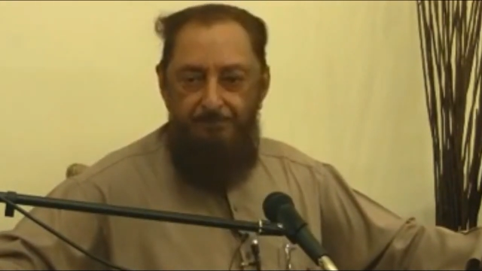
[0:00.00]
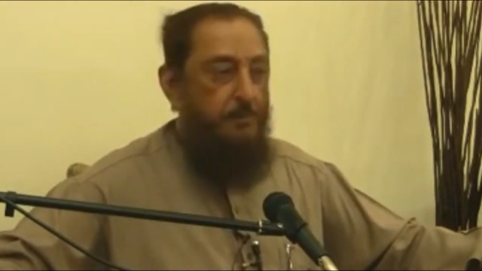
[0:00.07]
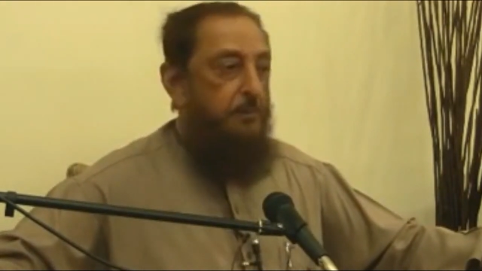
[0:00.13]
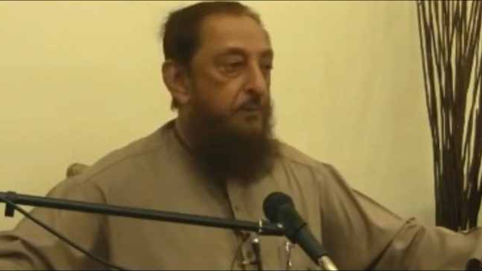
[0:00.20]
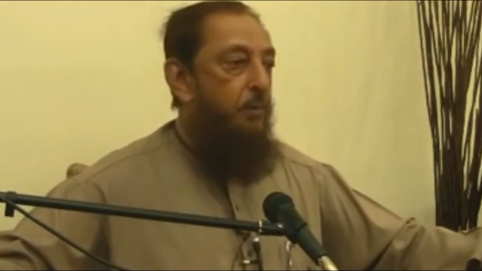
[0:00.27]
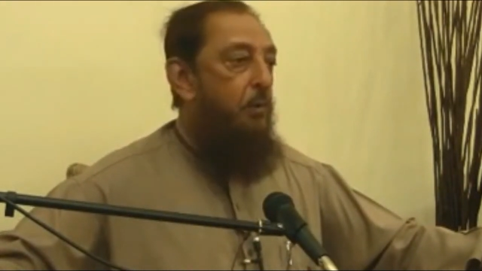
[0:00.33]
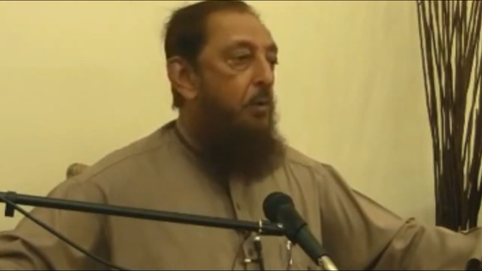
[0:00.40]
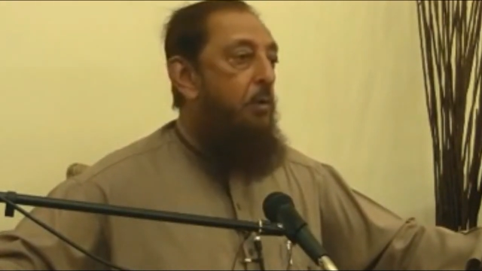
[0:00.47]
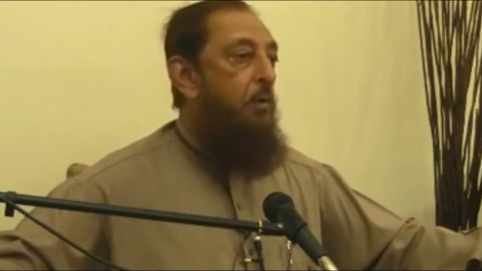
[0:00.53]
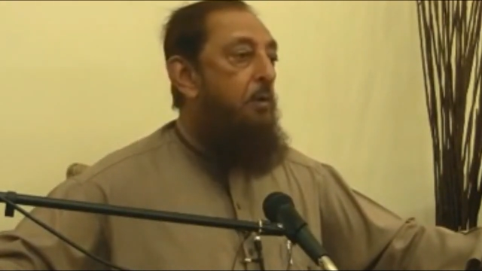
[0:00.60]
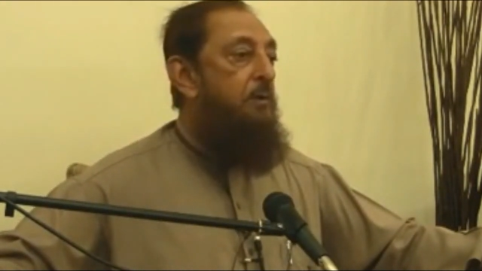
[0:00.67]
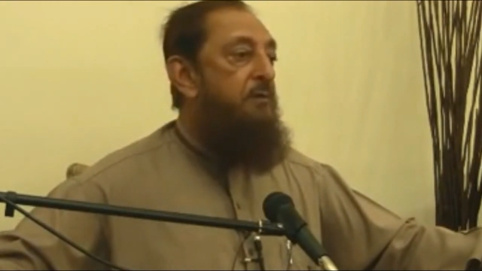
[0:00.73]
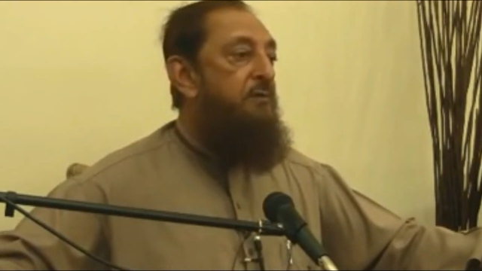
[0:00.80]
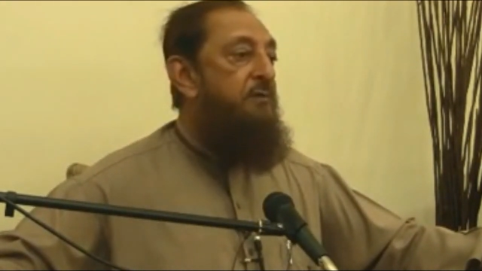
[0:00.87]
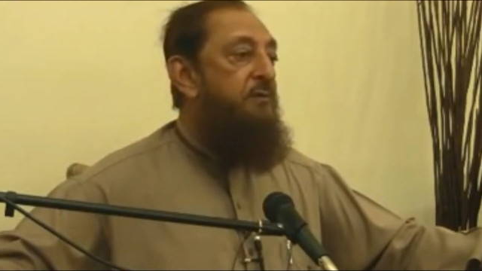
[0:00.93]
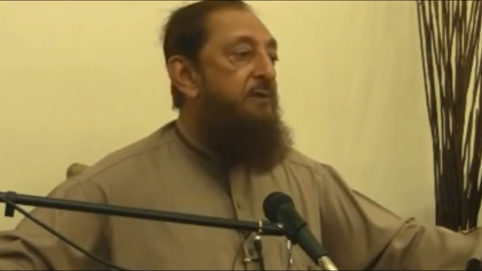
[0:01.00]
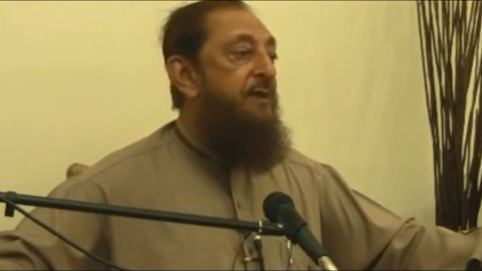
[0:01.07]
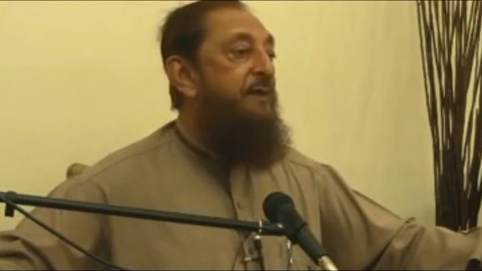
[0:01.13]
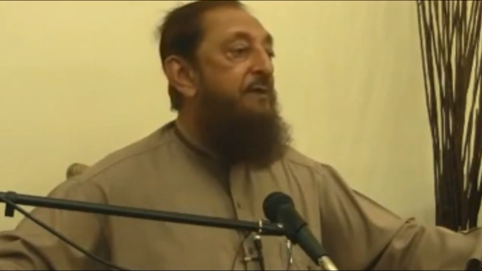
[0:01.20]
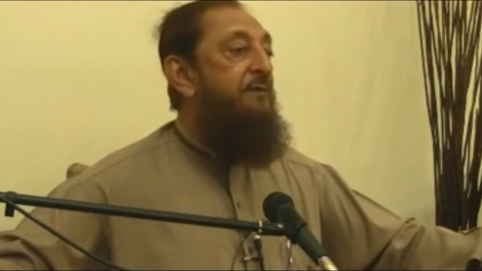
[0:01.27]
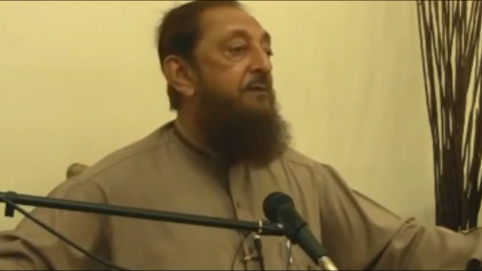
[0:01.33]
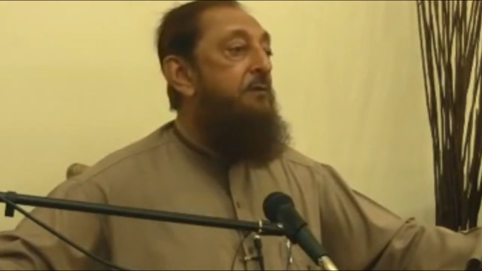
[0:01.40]
that all
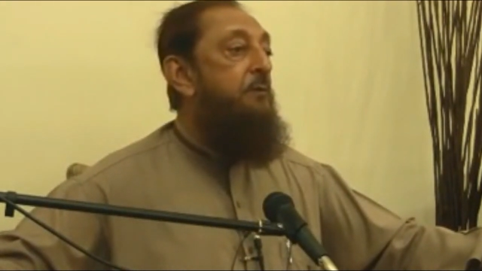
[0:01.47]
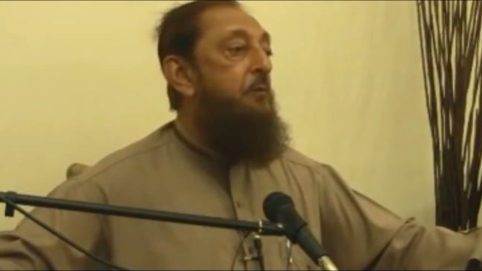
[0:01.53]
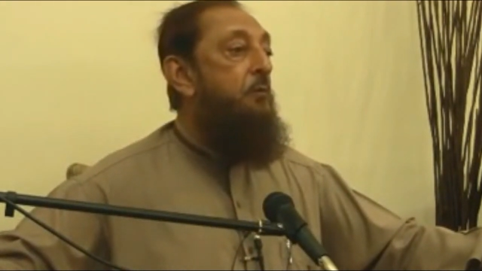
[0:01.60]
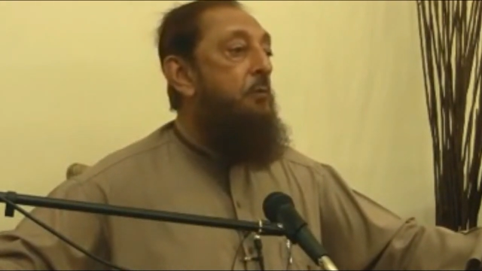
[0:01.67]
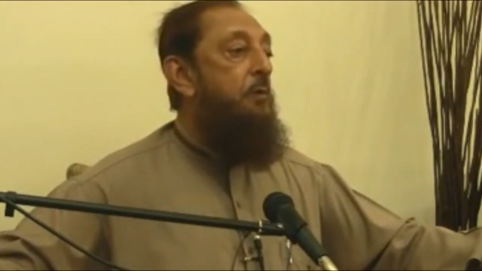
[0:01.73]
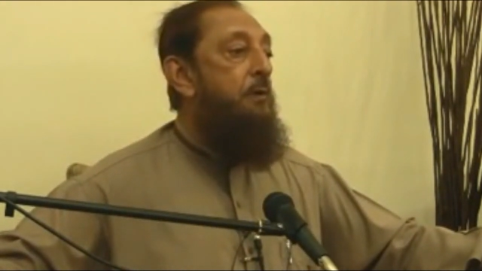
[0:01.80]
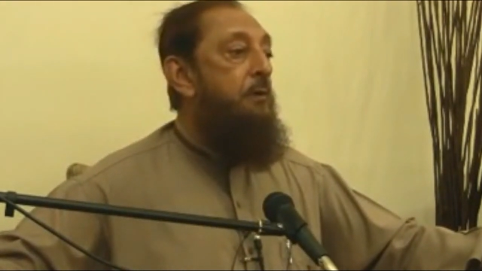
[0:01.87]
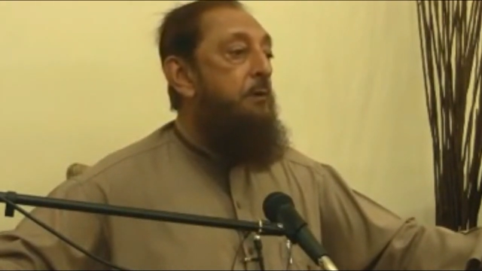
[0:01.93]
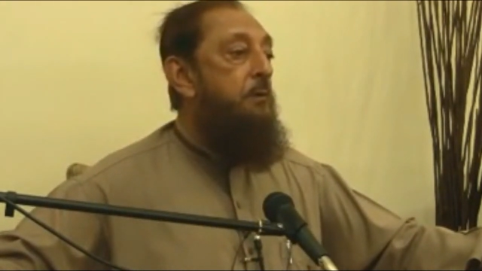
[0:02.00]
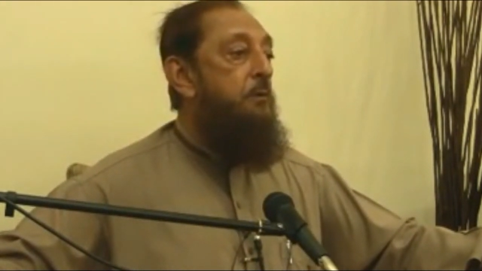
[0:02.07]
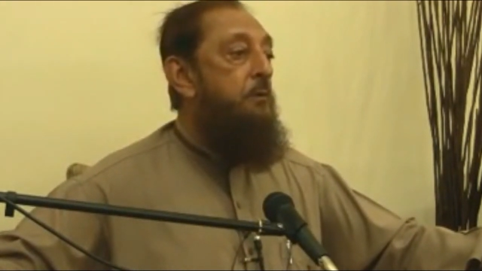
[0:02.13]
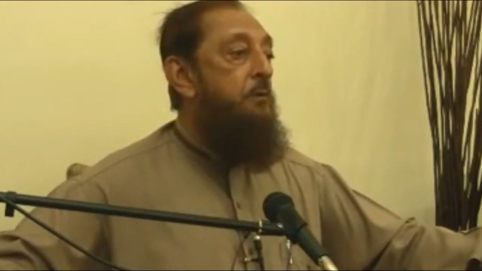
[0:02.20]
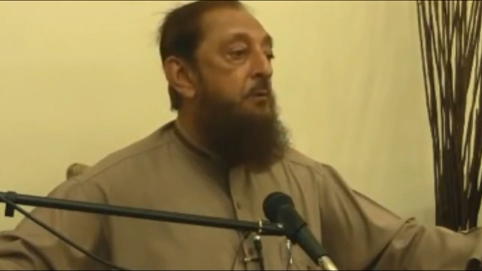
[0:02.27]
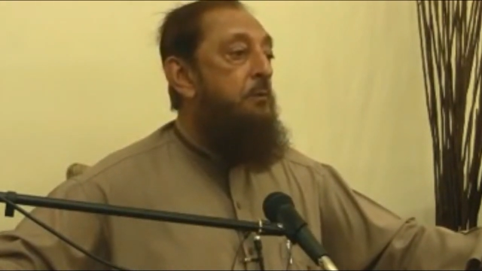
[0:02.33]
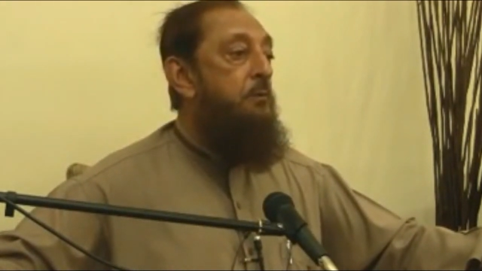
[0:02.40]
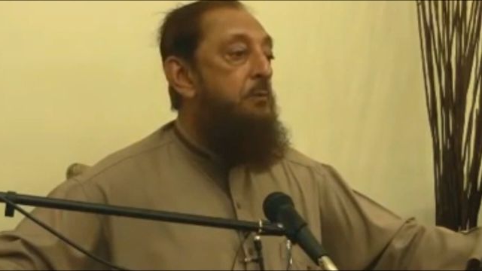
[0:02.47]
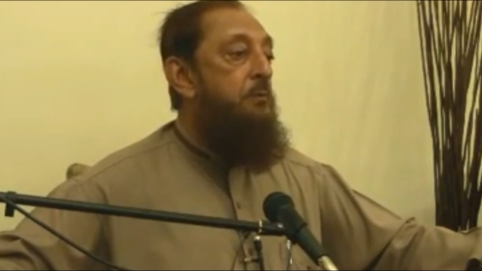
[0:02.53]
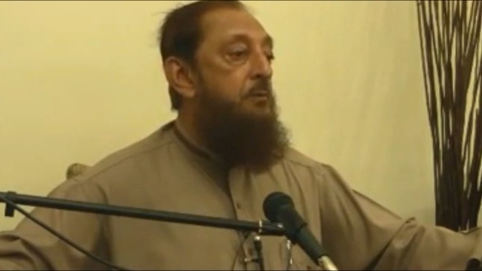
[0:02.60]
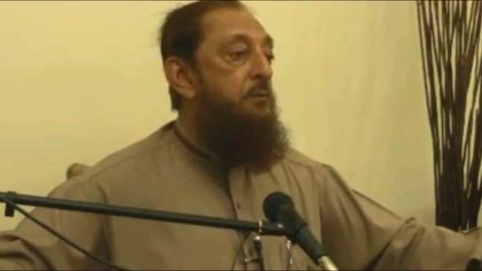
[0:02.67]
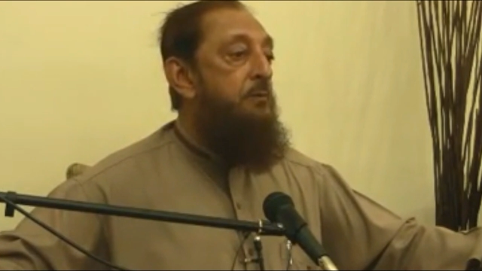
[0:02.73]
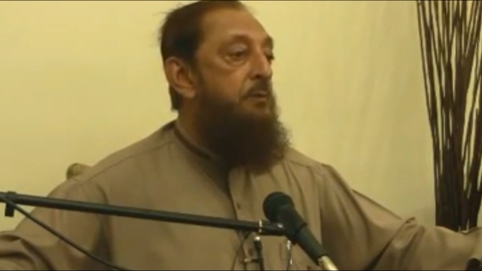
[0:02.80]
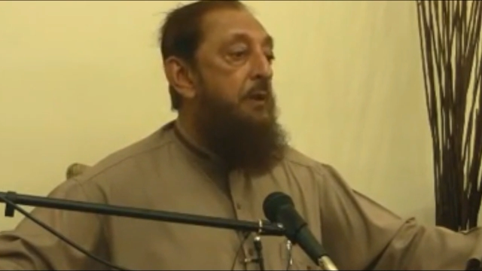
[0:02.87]
6 were
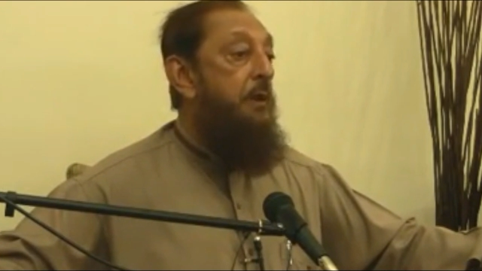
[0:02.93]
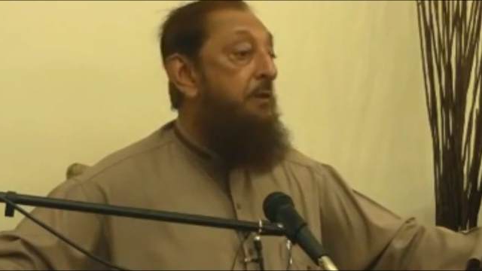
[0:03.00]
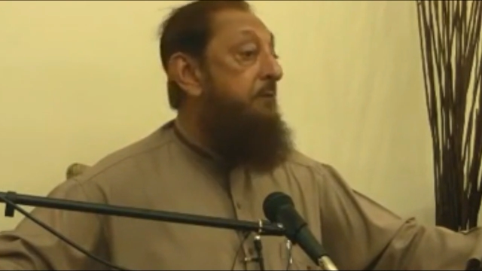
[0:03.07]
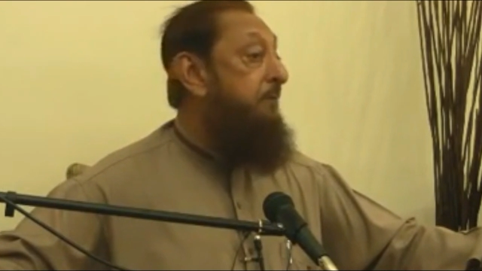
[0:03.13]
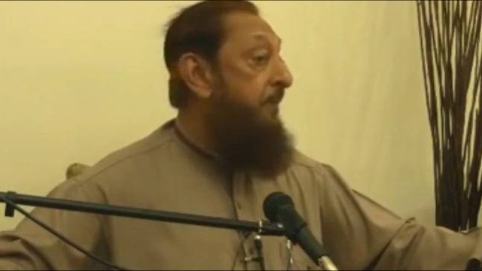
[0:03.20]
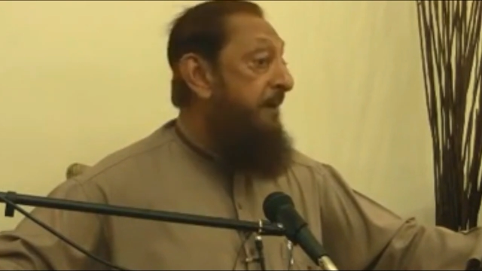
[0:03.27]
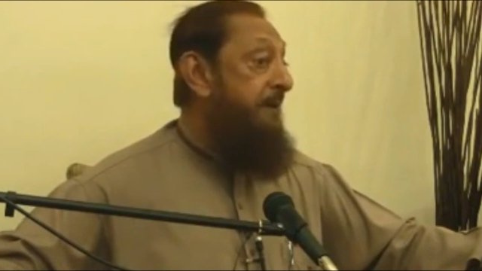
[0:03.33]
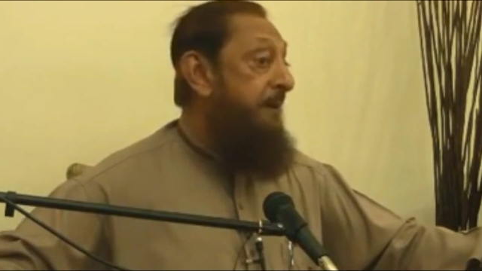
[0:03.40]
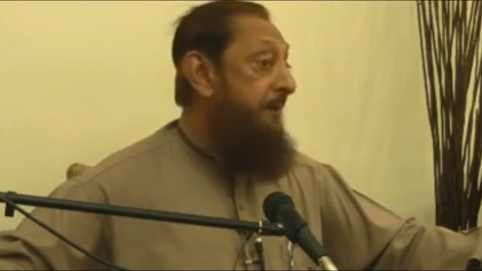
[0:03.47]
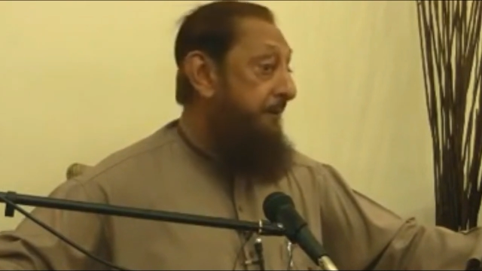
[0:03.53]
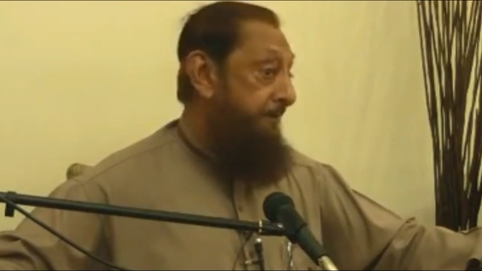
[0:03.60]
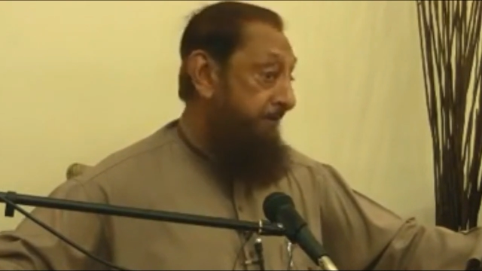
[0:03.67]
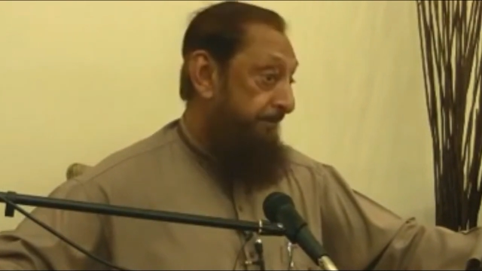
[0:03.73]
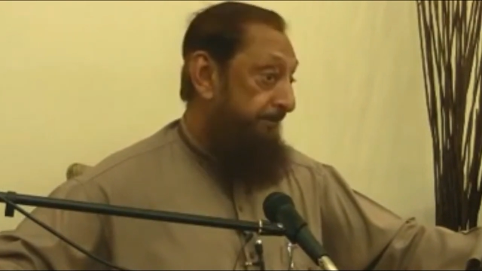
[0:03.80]
used as money.